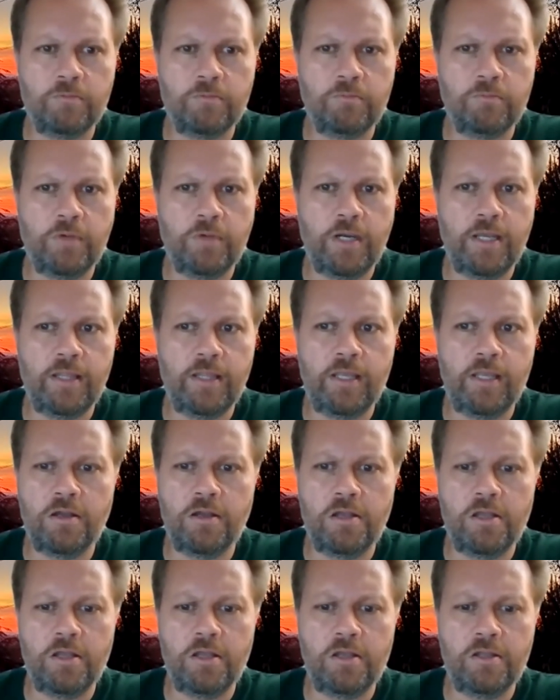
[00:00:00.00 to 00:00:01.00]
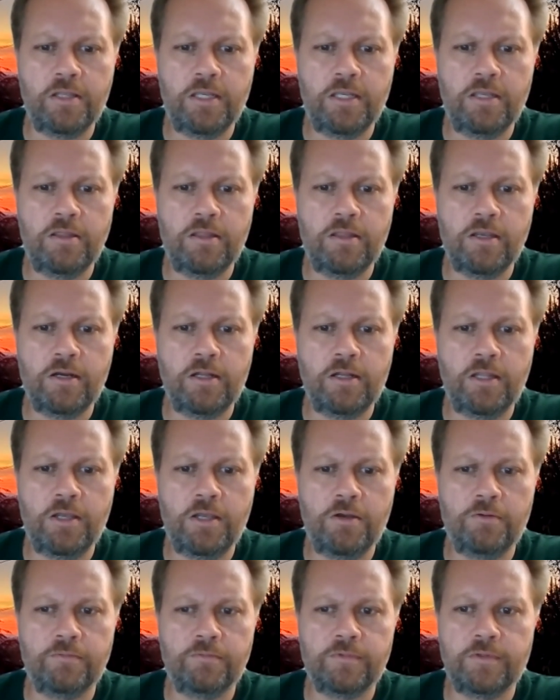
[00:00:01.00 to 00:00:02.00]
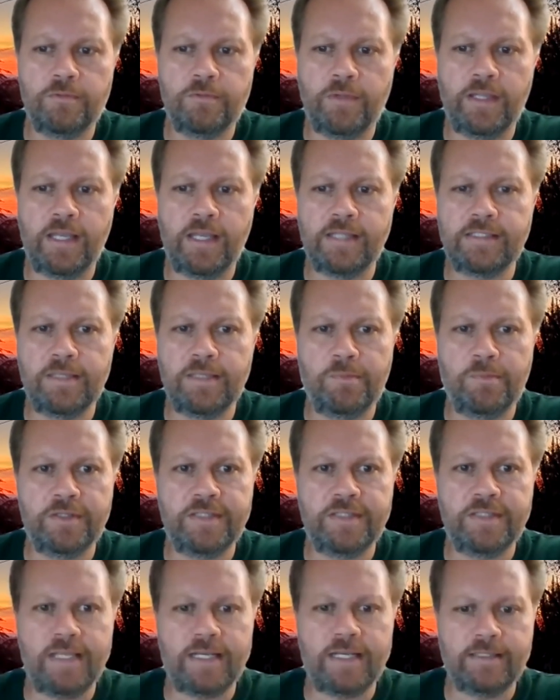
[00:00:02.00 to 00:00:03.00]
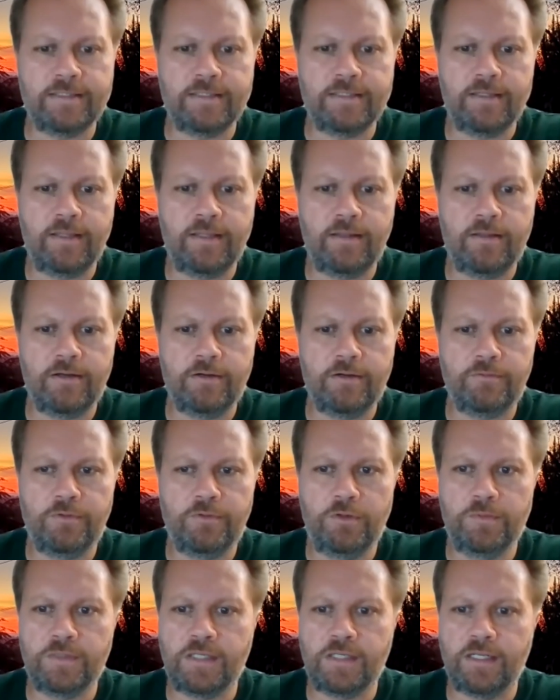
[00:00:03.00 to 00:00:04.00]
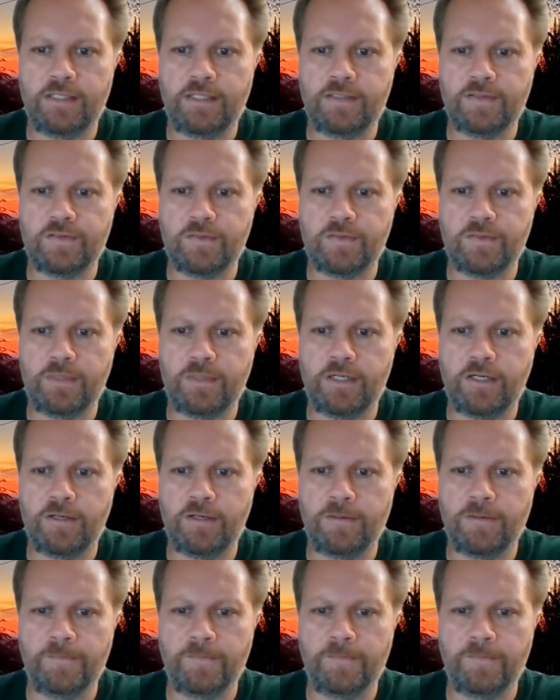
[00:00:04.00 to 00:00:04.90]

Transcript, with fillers: Why are they all in there alone? So, well, they got 10 more seconds and then their room's going to disappear.